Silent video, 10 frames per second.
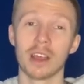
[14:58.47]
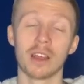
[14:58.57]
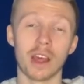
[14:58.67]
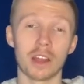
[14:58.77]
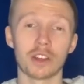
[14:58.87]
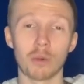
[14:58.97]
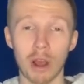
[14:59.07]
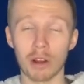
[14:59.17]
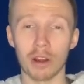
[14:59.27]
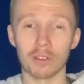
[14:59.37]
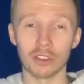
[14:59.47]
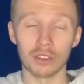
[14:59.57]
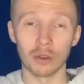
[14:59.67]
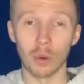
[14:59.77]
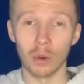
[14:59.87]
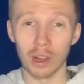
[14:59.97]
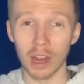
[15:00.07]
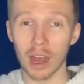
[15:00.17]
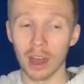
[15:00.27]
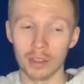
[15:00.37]
Then to round off the scoring
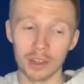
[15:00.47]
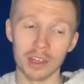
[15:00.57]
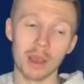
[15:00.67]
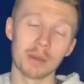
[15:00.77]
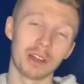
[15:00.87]
on the day, Melanie